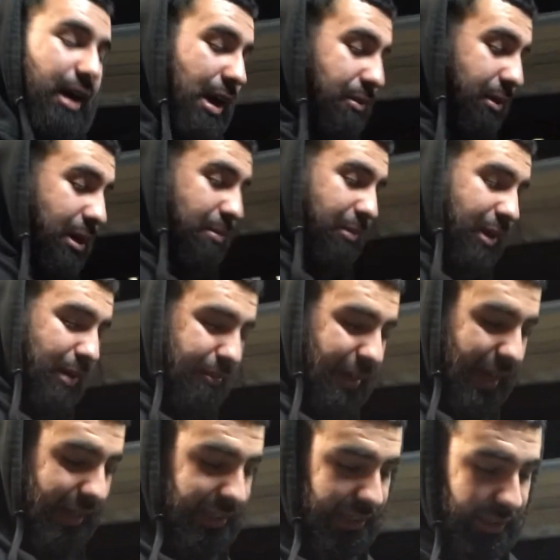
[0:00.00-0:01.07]
Uh, what up, what up,
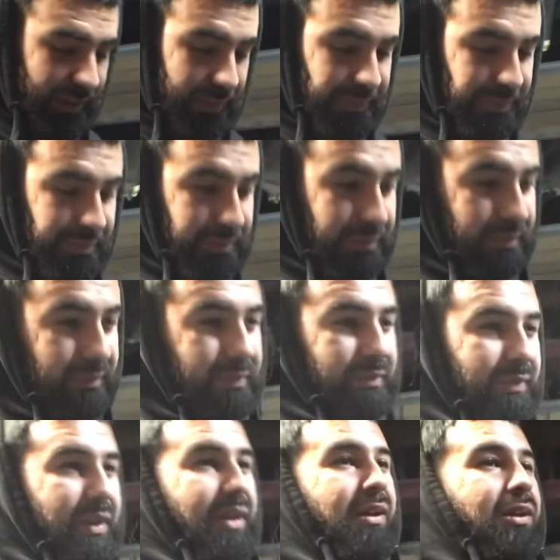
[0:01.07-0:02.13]
guys? So,
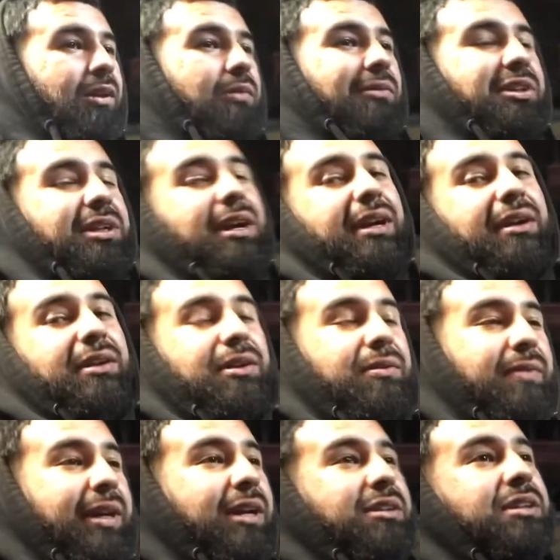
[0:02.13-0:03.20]
we're starting a new
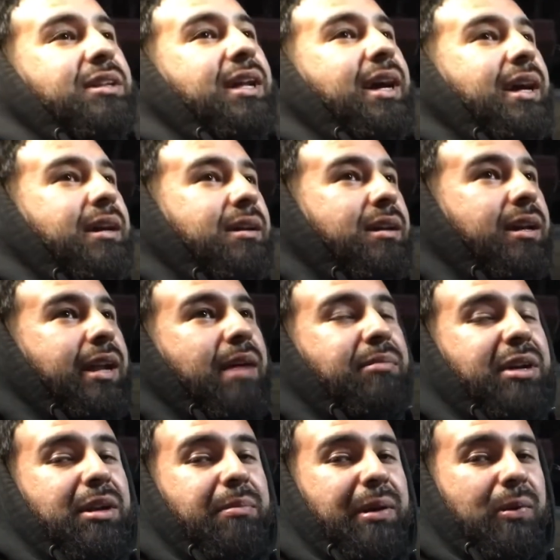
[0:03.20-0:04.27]
video today, and I'm
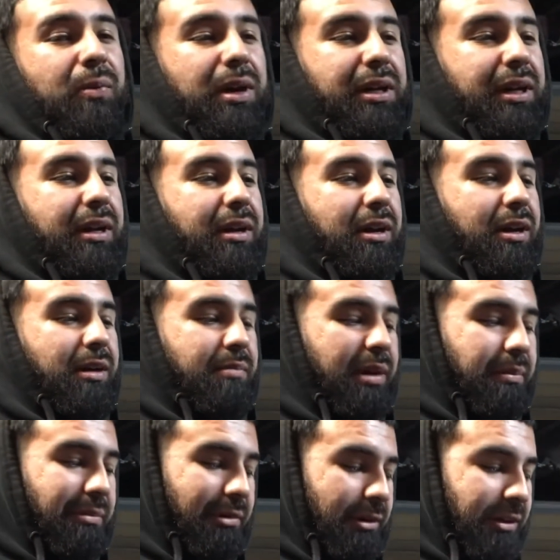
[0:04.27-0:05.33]
gonna be working on my
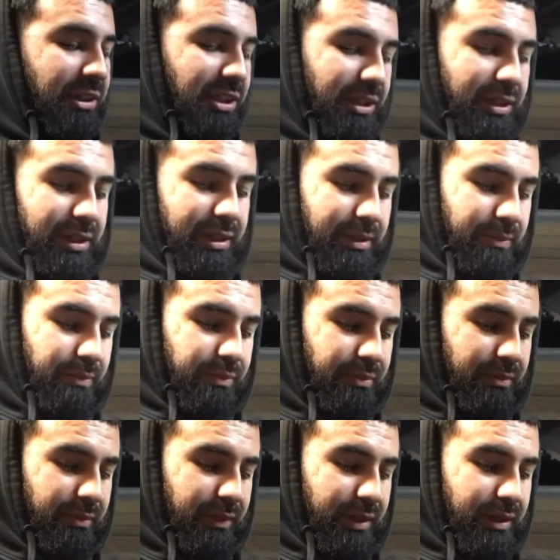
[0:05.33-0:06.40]
boy's uh, um,
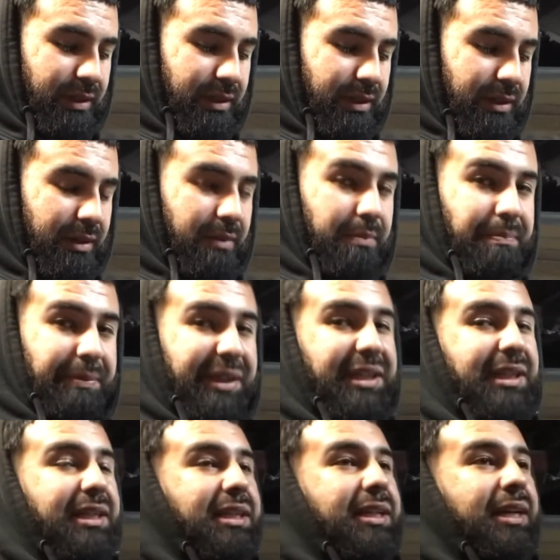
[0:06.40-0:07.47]

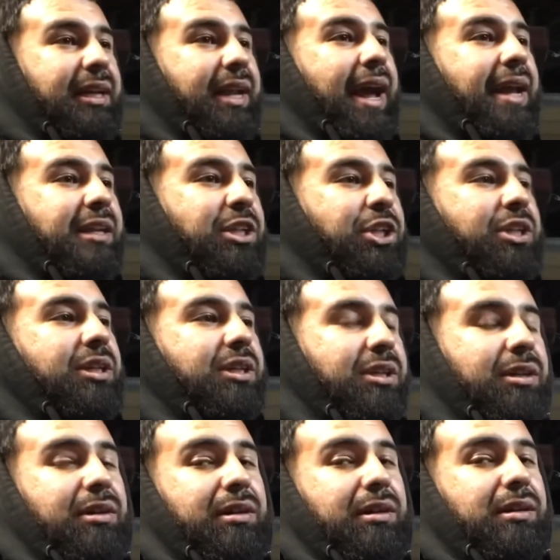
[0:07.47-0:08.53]
B16 and his
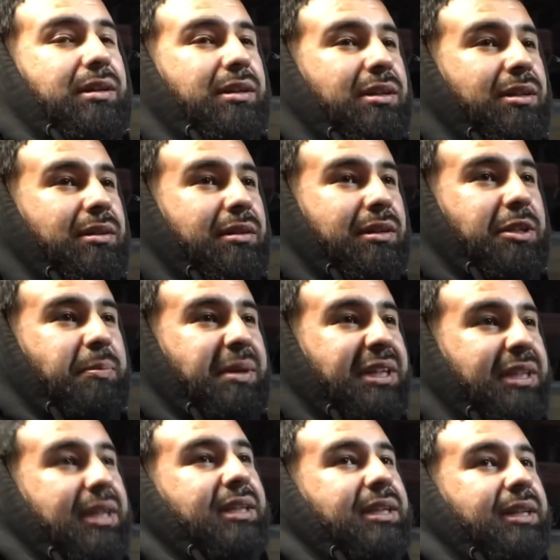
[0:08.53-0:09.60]
GSR. So his
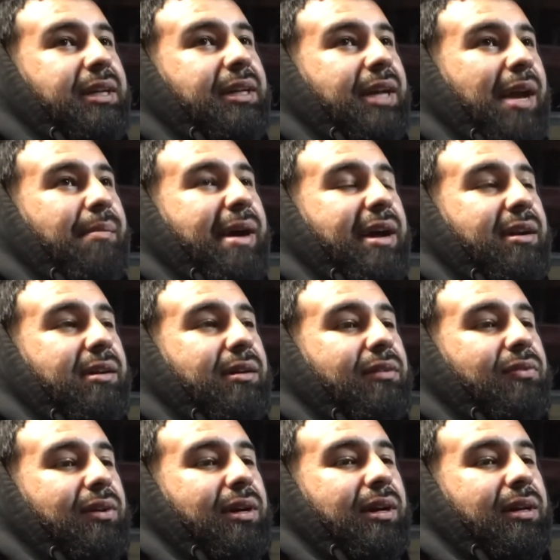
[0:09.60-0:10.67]
B16 came out of
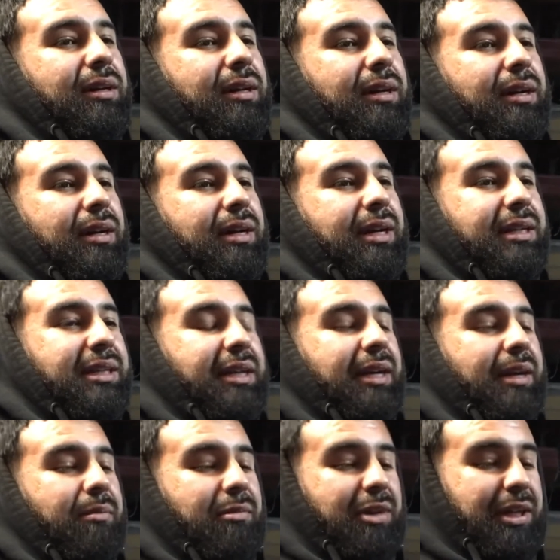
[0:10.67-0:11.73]
his
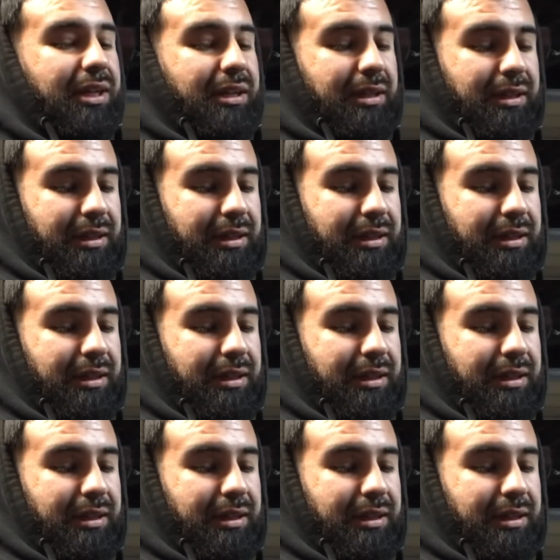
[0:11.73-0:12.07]
EM1.